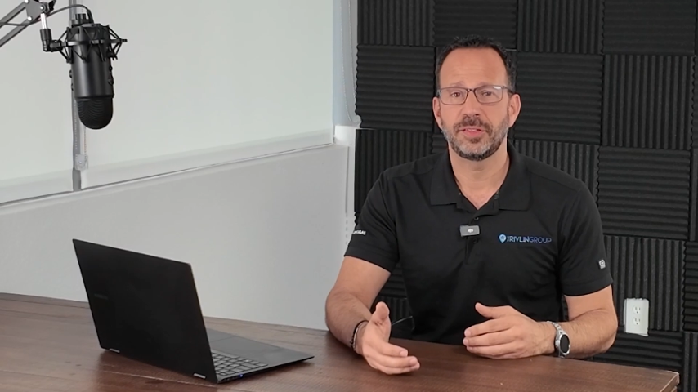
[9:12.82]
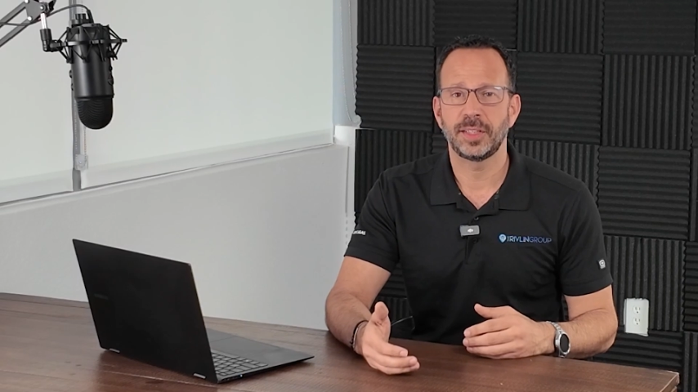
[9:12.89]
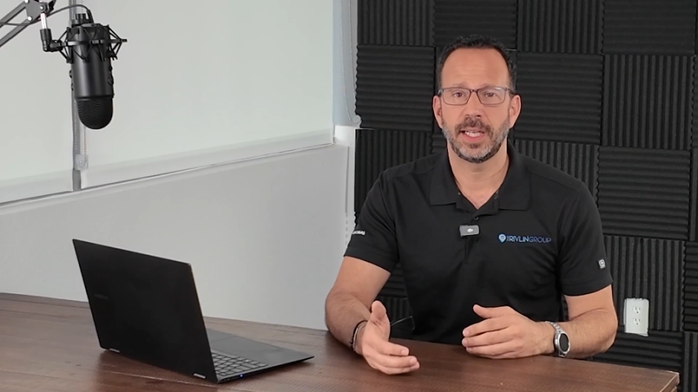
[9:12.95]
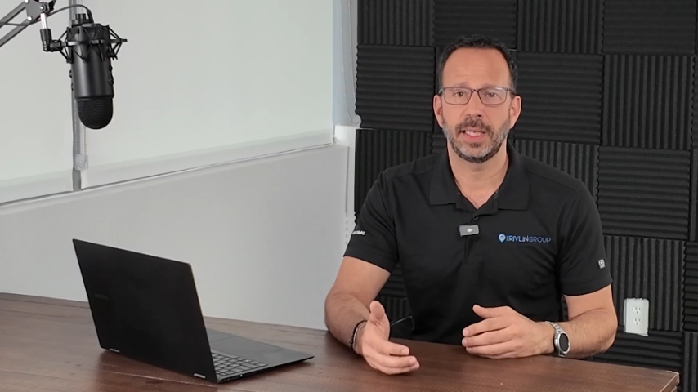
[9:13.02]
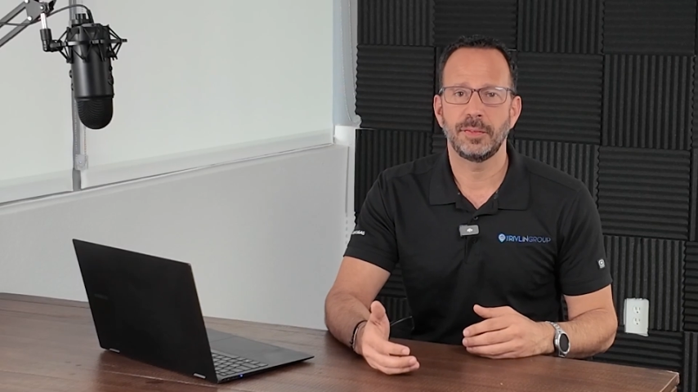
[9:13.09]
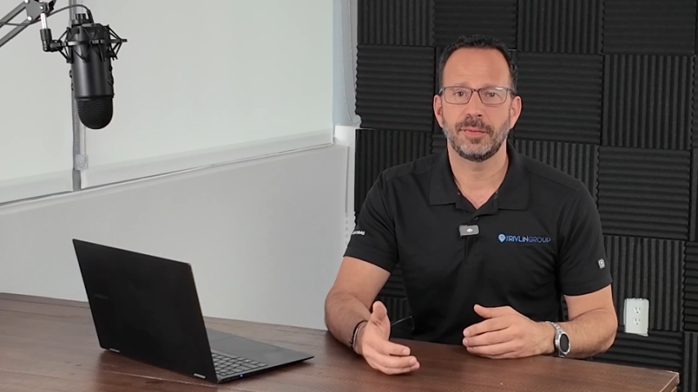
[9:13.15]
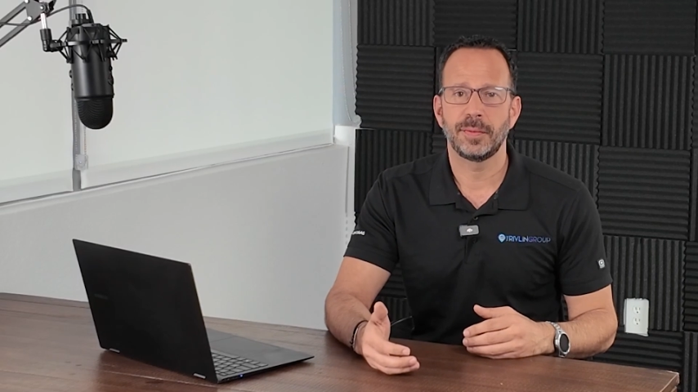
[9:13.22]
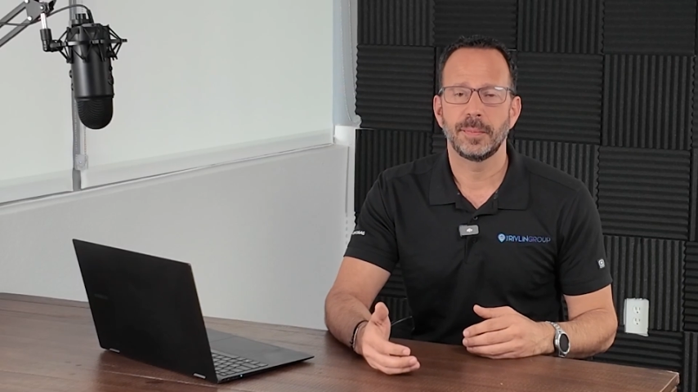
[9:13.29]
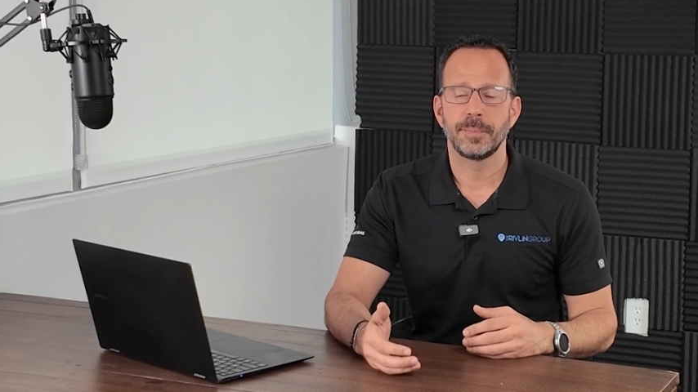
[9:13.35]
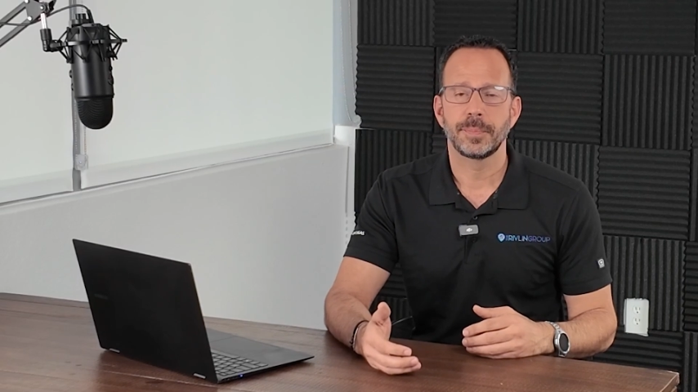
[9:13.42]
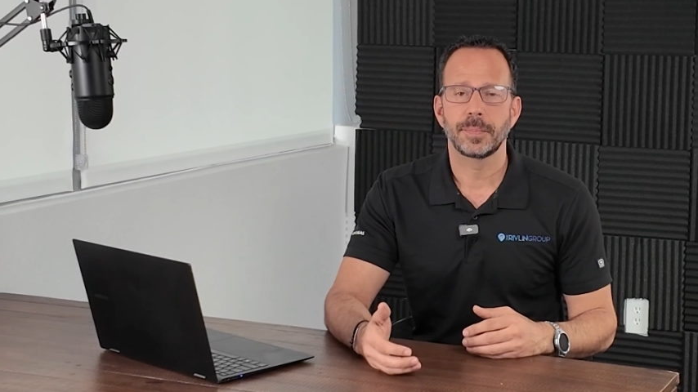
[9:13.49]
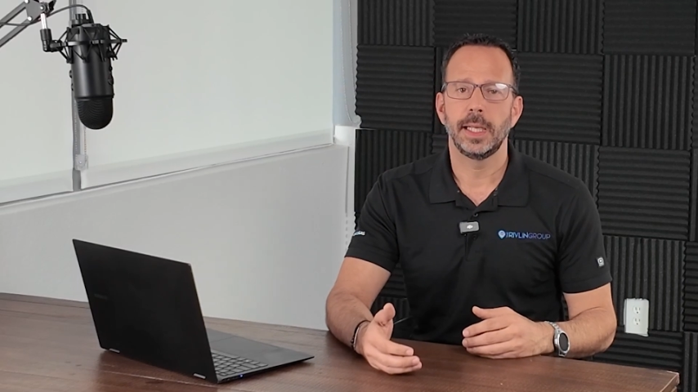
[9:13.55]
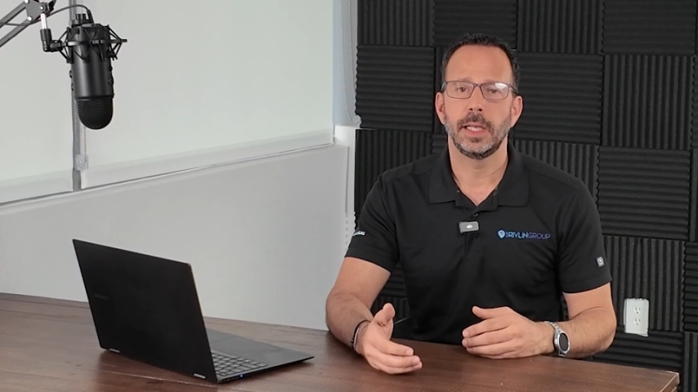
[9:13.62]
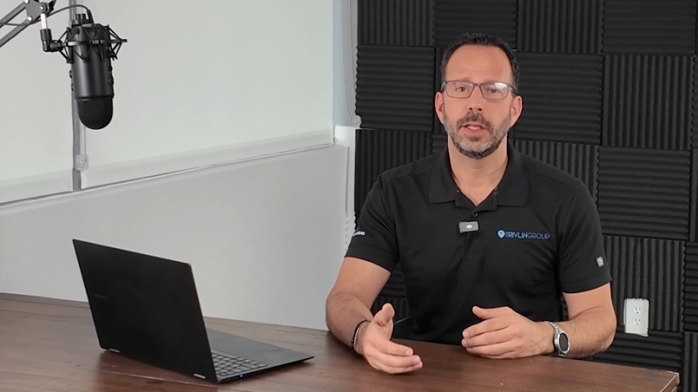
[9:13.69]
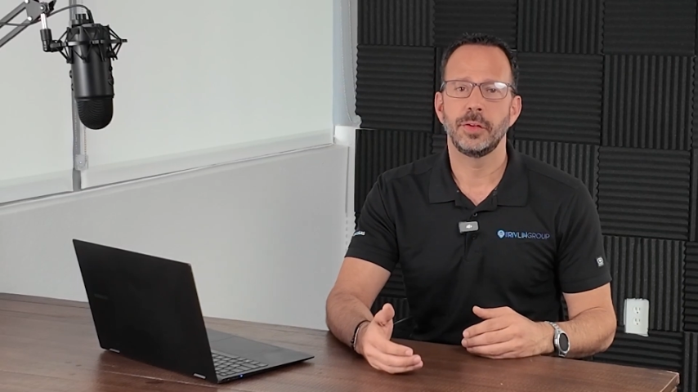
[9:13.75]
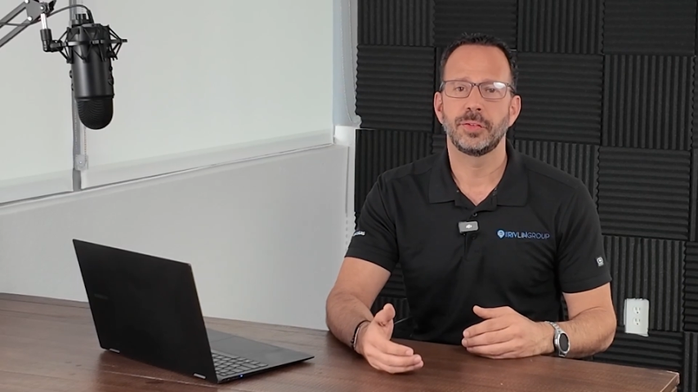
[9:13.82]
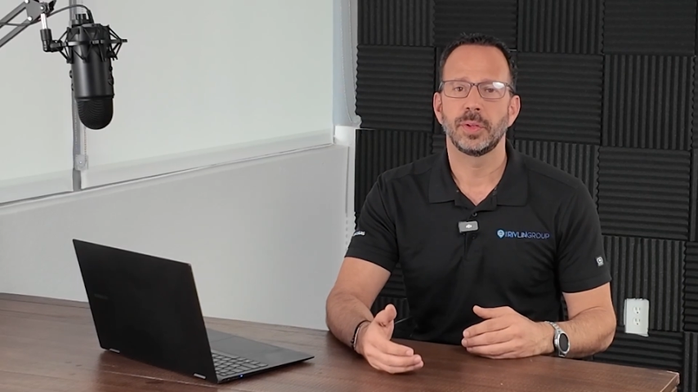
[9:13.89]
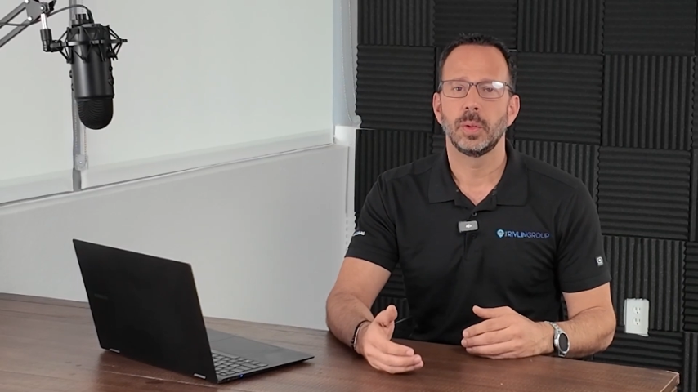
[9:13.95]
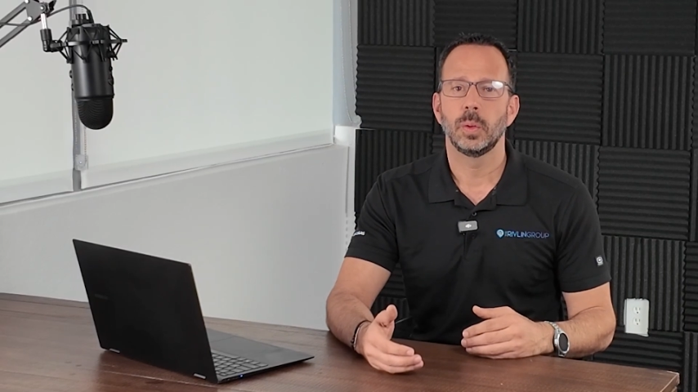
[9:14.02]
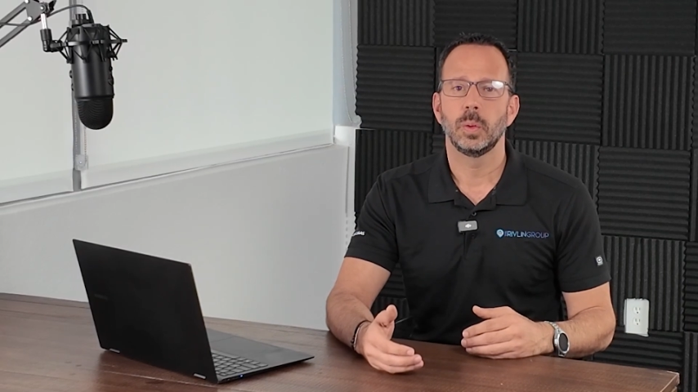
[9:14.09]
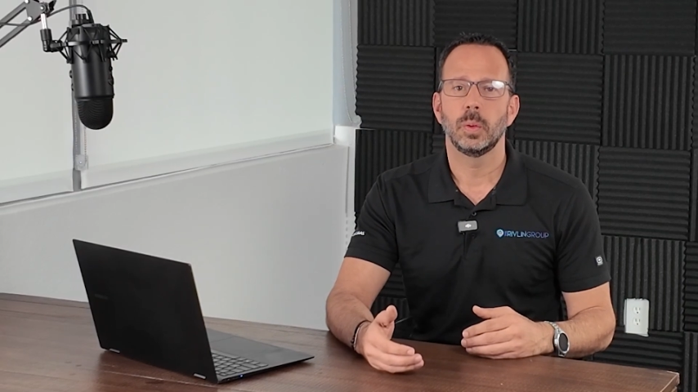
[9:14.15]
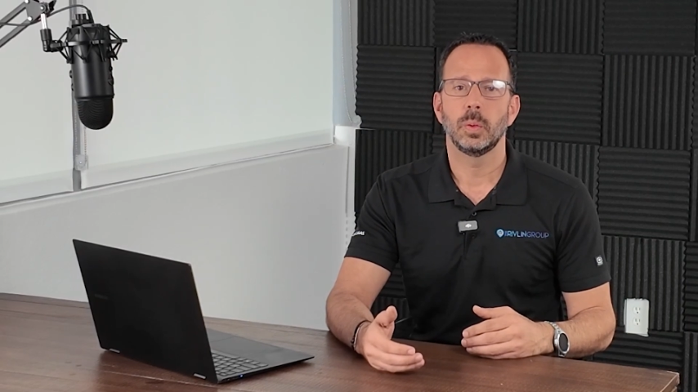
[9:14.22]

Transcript: safe is